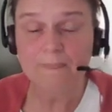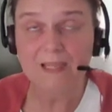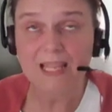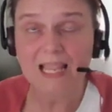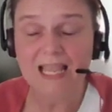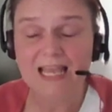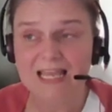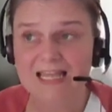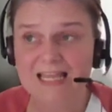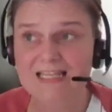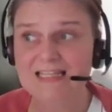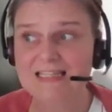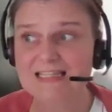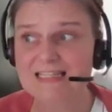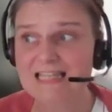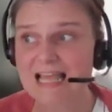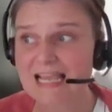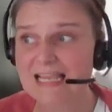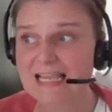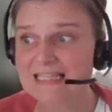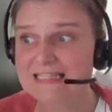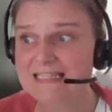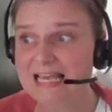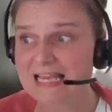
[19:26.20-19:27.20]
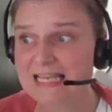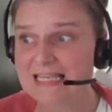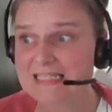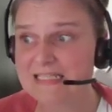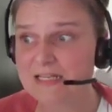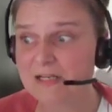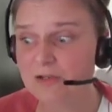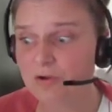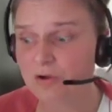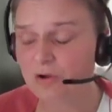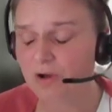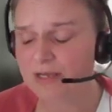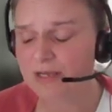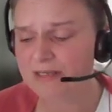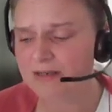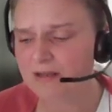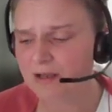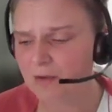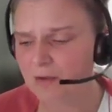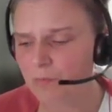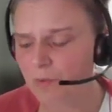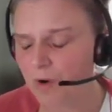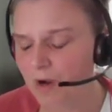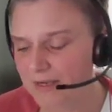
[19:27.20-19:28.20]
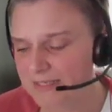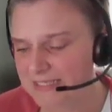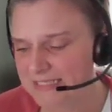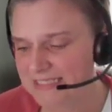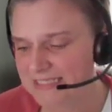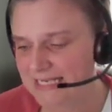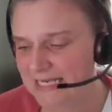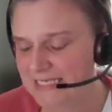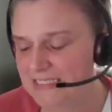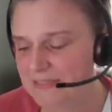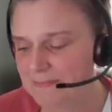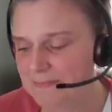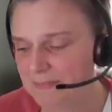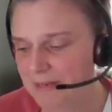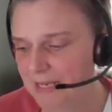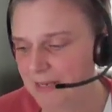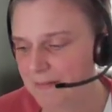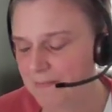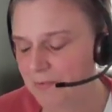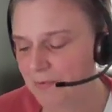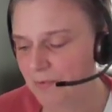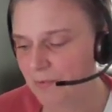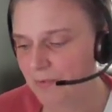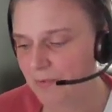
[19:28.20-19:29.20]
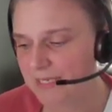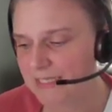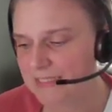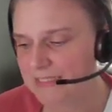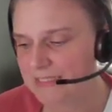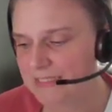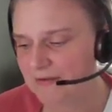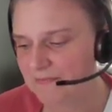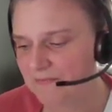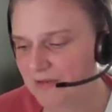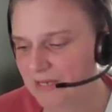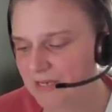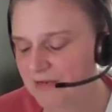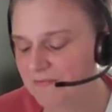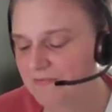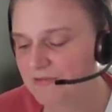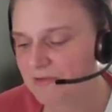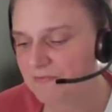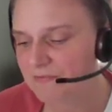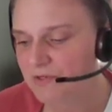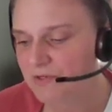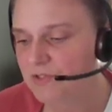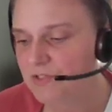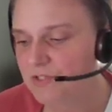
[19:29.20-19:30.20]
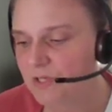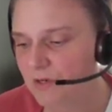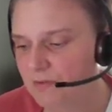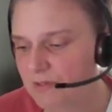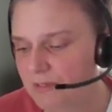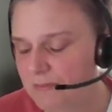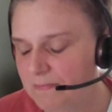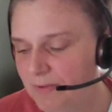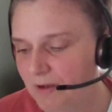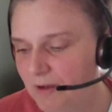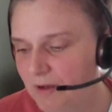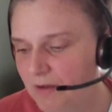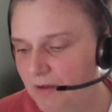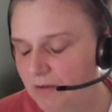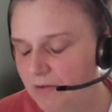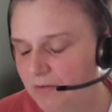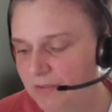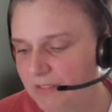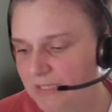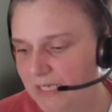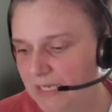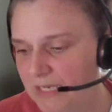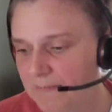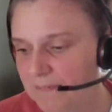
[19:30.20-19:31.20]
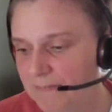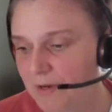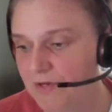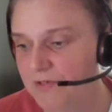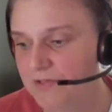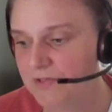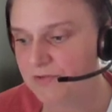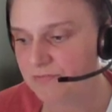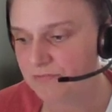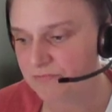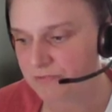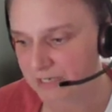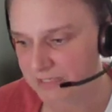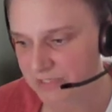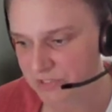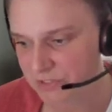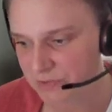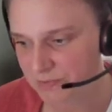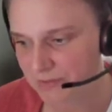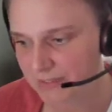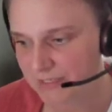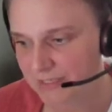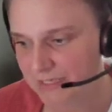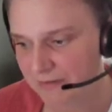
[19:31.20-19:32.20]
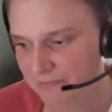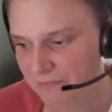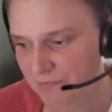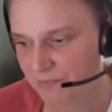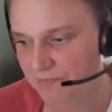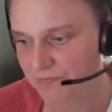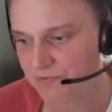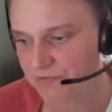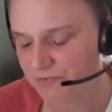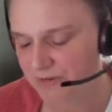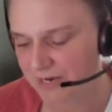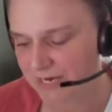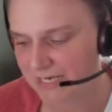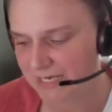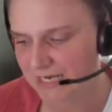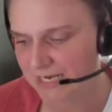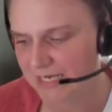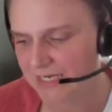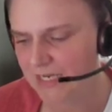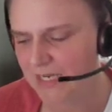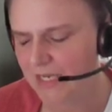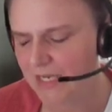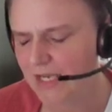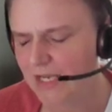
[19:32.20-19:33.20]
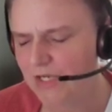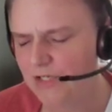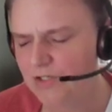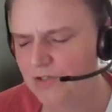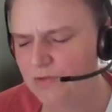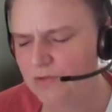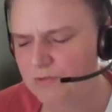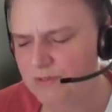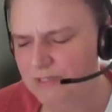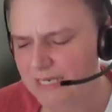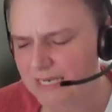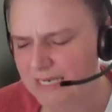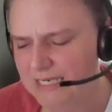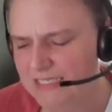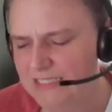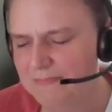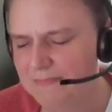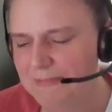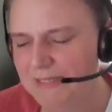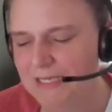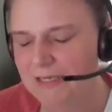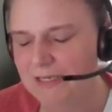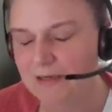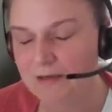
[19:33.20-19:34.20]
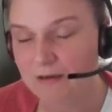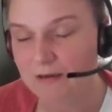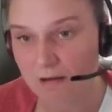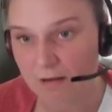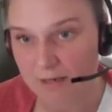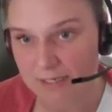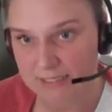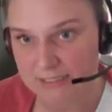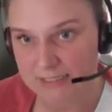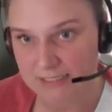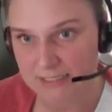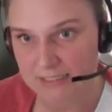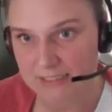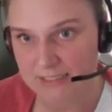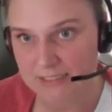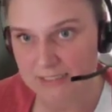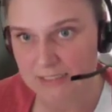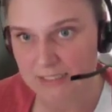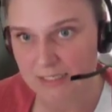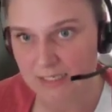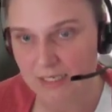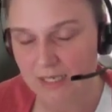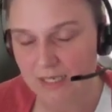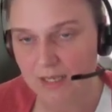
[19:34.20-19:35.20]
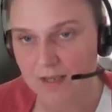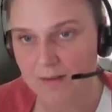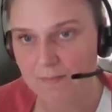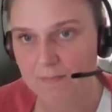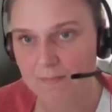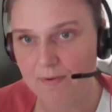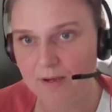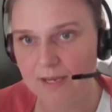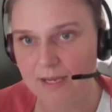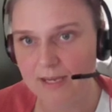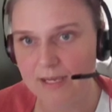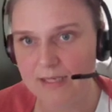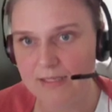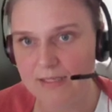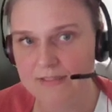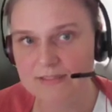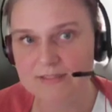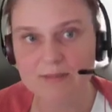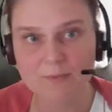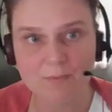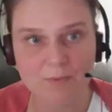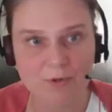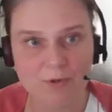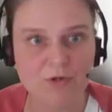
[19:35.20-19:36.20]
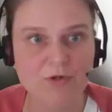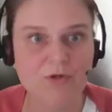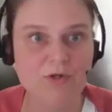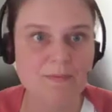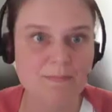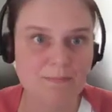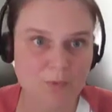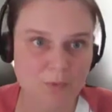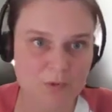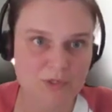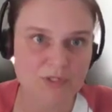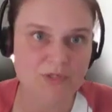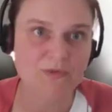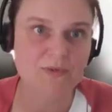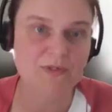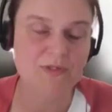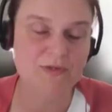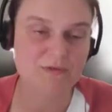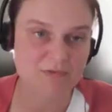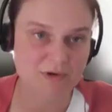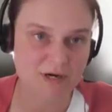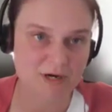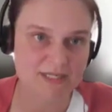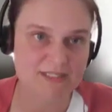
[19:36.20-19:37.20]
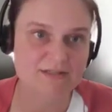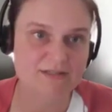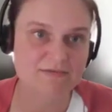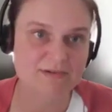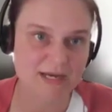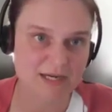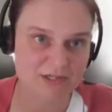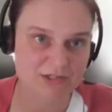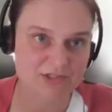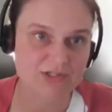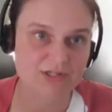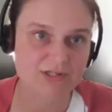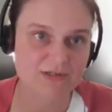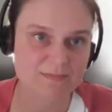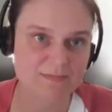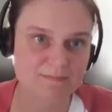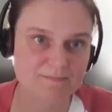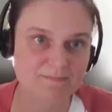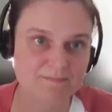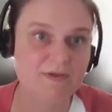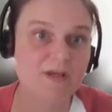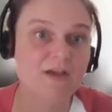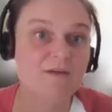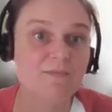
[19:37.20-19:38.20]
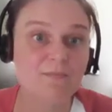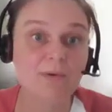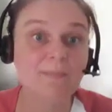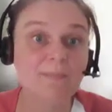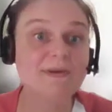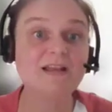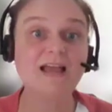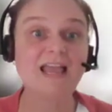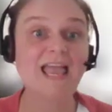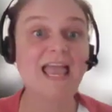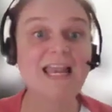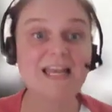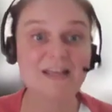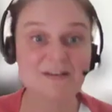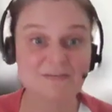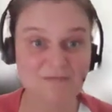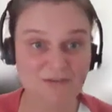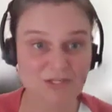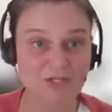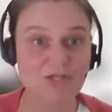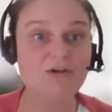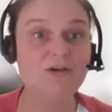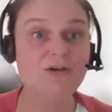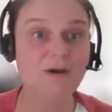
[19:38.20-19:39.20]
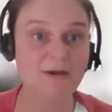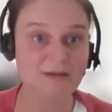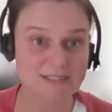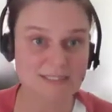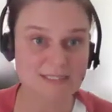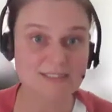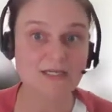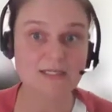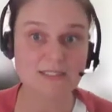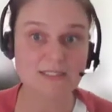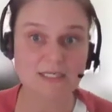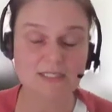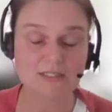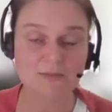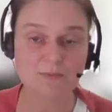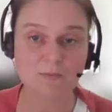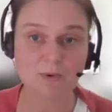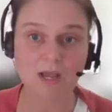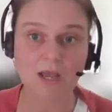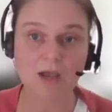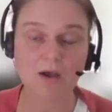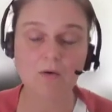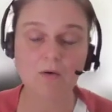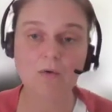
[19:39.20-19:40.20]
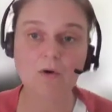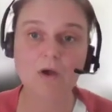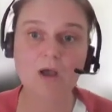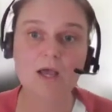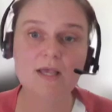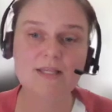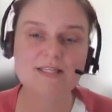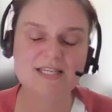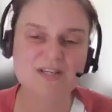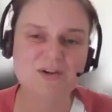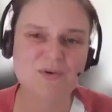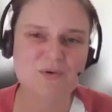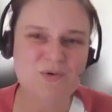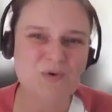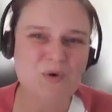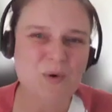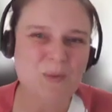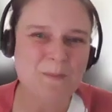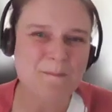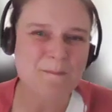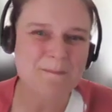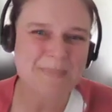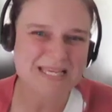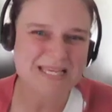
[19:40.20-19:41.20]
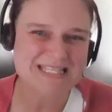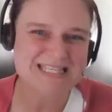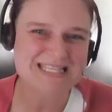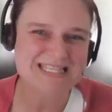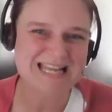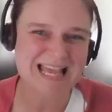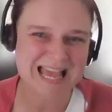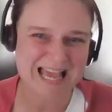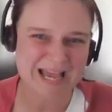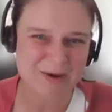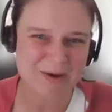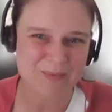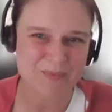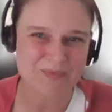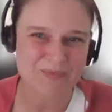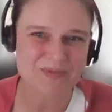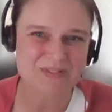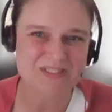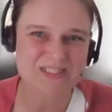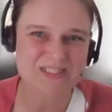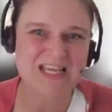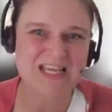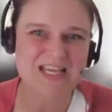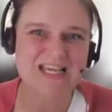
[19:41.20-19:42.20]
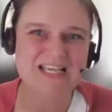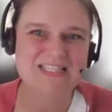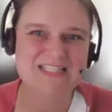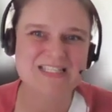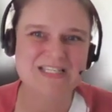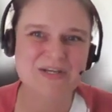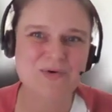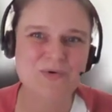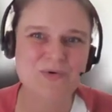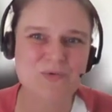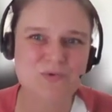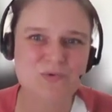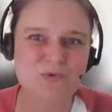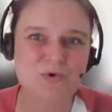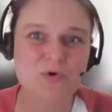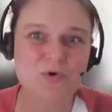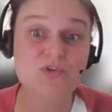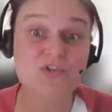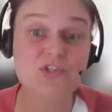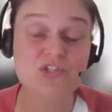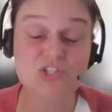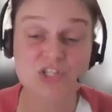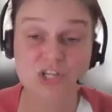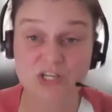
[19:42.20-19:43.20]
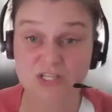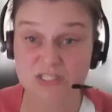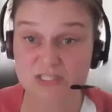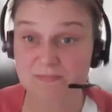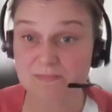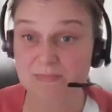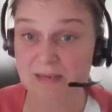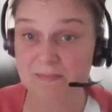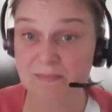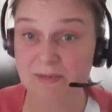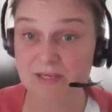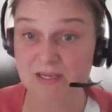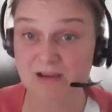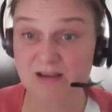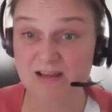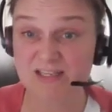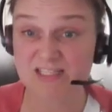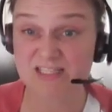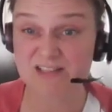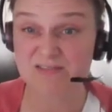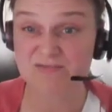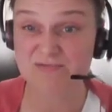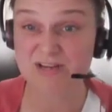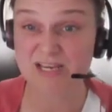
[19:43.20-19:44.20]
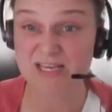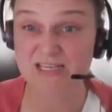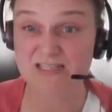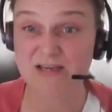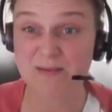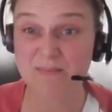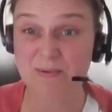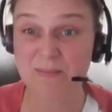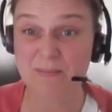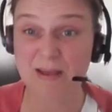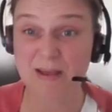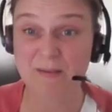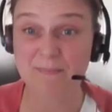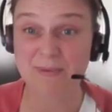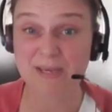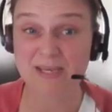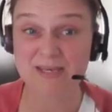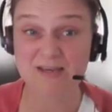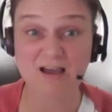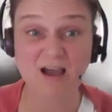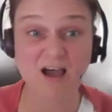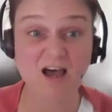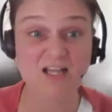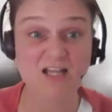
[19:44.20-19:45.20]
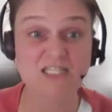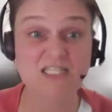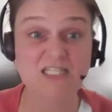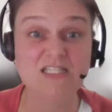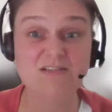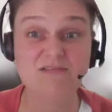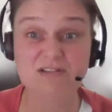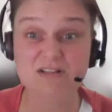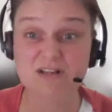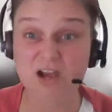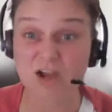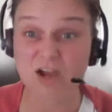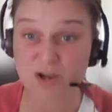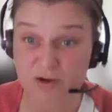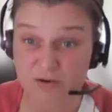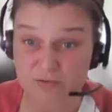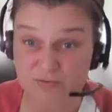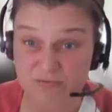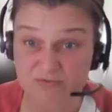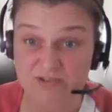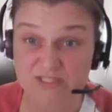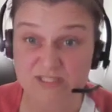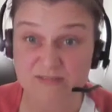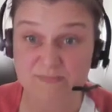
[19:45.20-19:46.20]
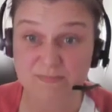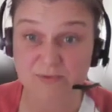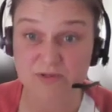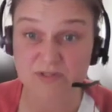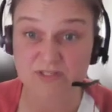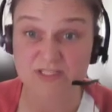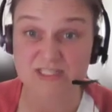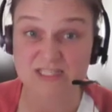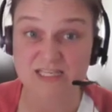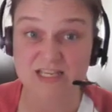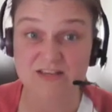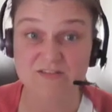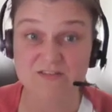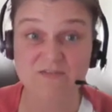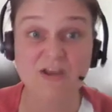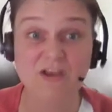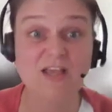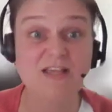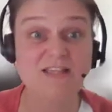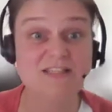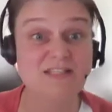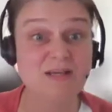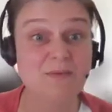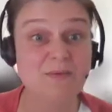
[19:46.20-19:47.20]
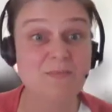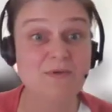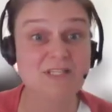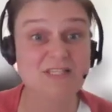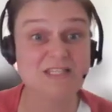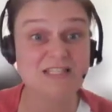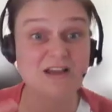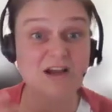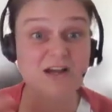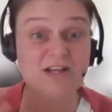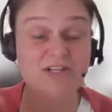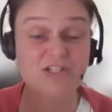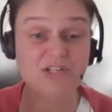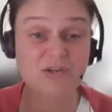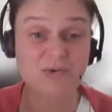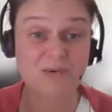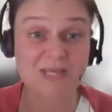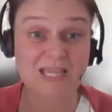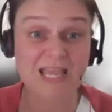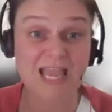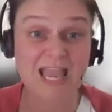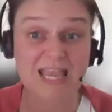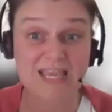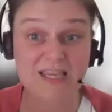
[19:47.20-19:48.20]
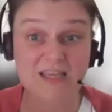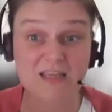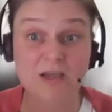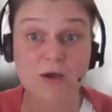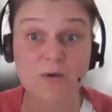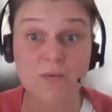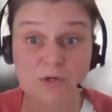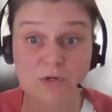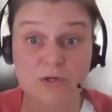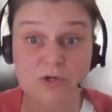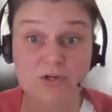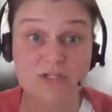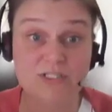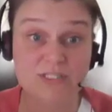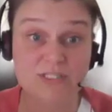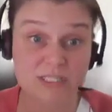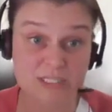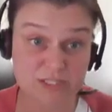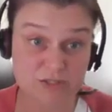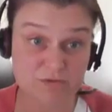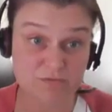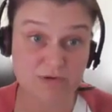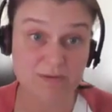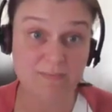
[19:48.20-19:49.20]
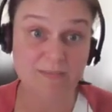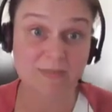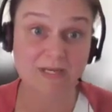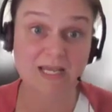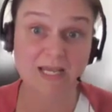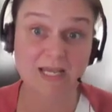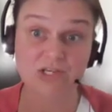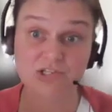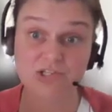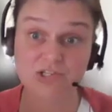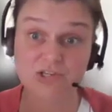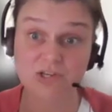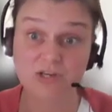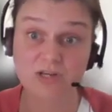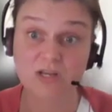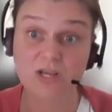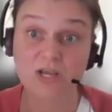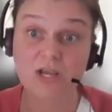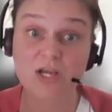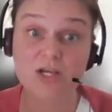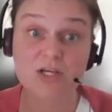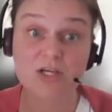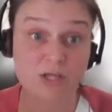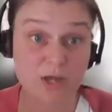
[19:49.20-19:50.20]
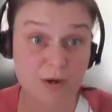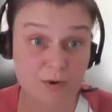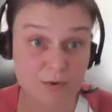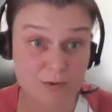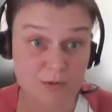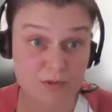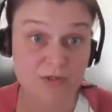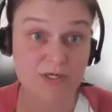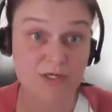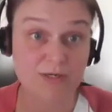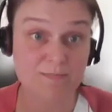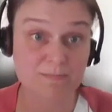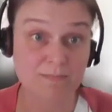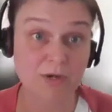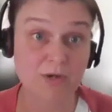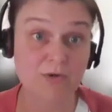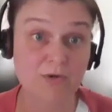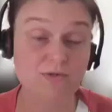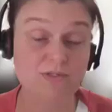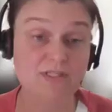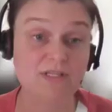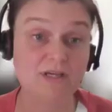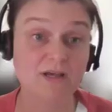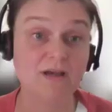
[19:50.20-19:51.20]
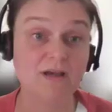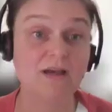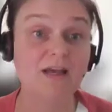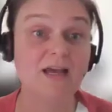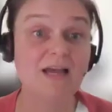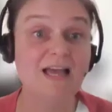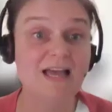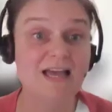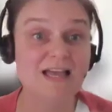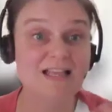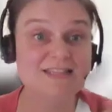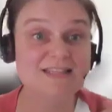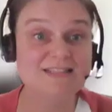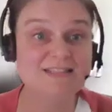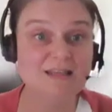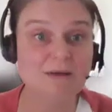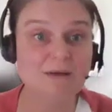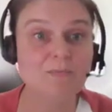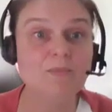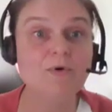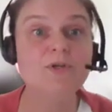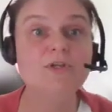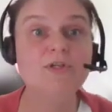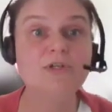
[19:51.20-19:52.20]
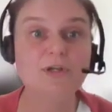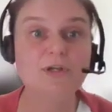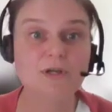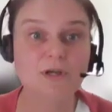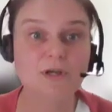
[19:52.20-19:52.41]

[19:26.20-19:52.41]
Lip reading: that is a lot. And what I'd say to people is, even if you don't embark on the postgraduate level of training, you need to be guided by someone who can point you in the right direction. Probably like anything you go and study as well. So you're not missing out. So you're not just maybe going to read up about being under and over responsive. Someone's guiding you, okay, go and look at discrimination, go and look at motor. someone